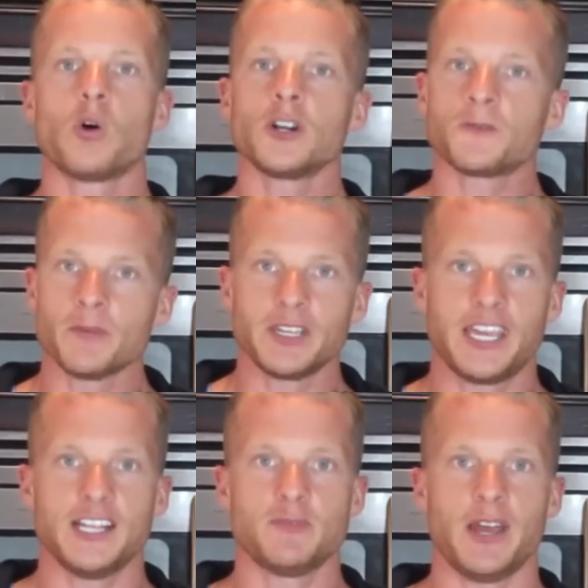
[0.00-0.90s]
order from the
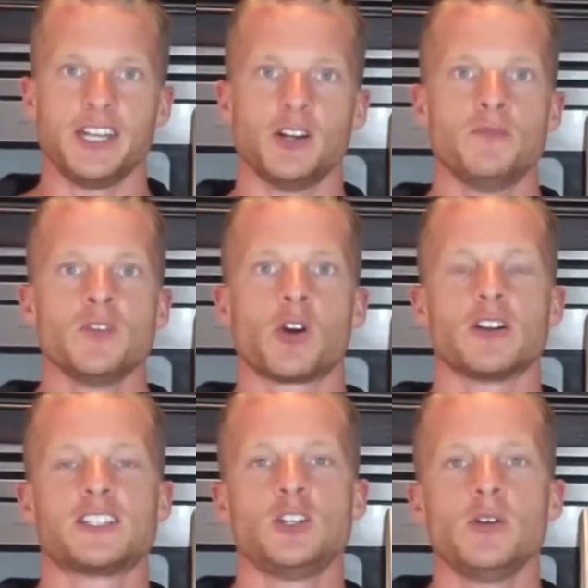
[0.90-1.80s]
kids menu,
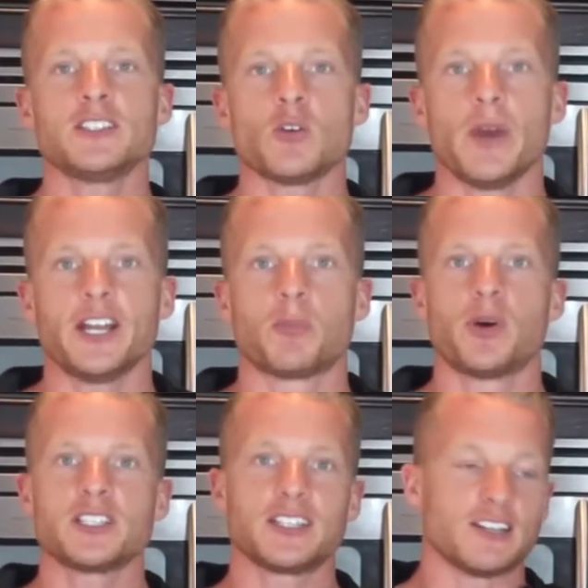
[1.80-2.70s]
or as soon as the waiter
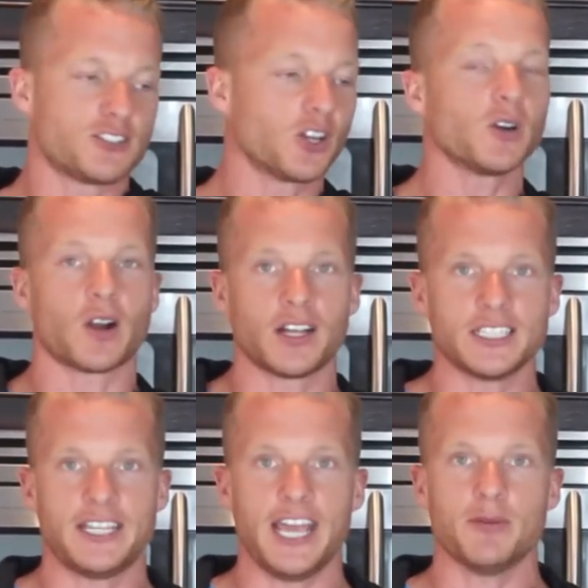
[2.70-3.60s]
puts the dessert on
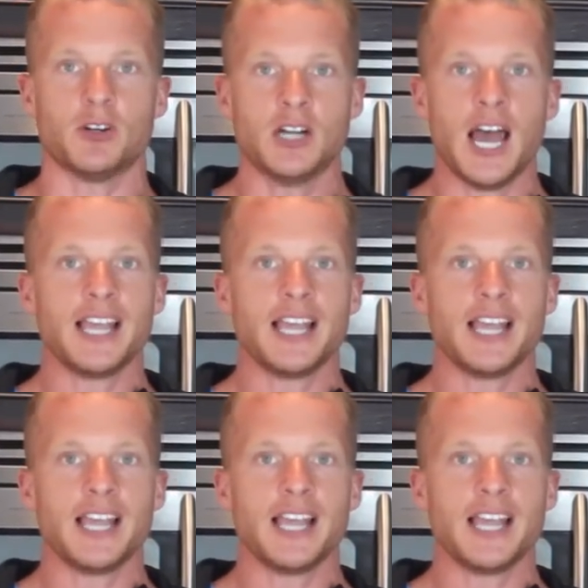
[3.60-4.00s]
the table,